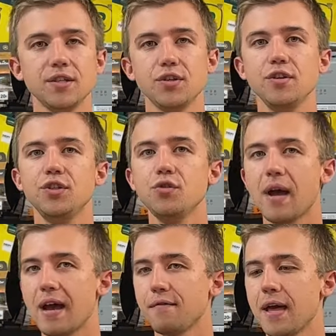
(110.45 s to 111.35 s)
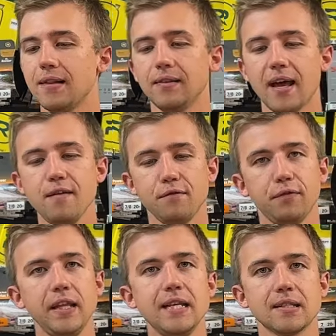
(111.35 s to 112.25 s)
So you do have that light
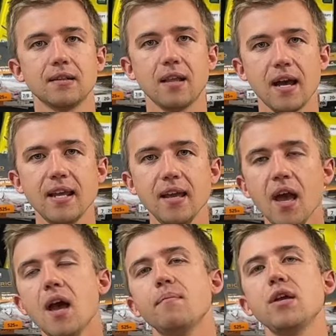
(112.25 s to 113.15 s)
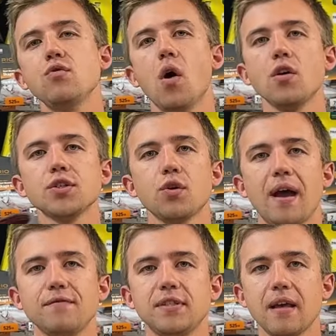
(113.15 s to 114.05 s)
fleece lining, but you also
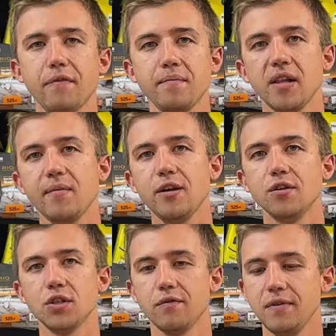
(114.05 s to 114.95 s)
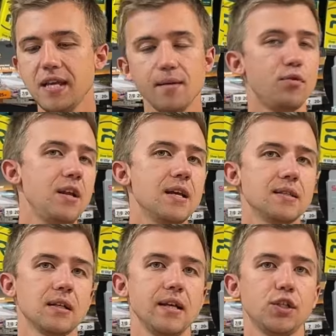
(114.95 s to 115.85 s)
have seven millimeters of neoprene
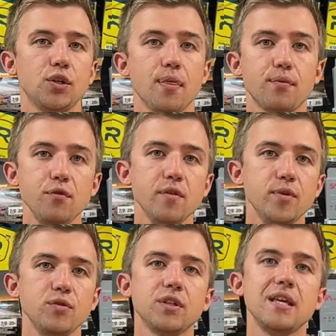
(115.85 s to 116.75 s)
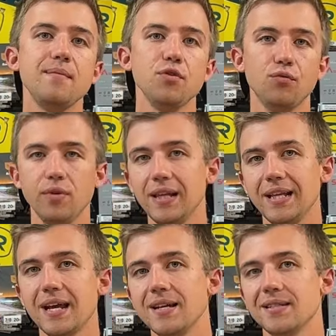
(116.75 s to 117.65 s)
insulation through the boot to keep you
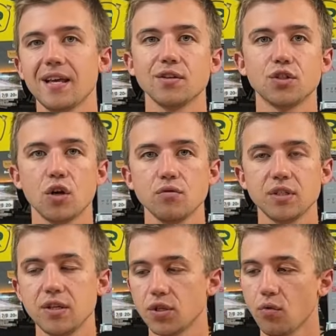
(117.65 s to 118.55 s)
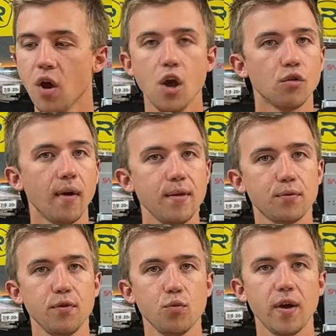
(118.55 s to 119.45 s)
really nice and toasty. So right
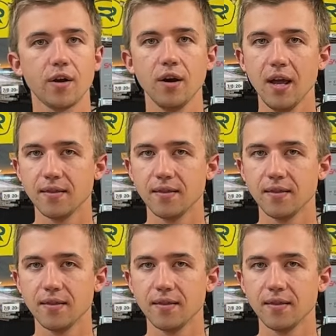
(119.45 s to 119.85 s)
through the winter,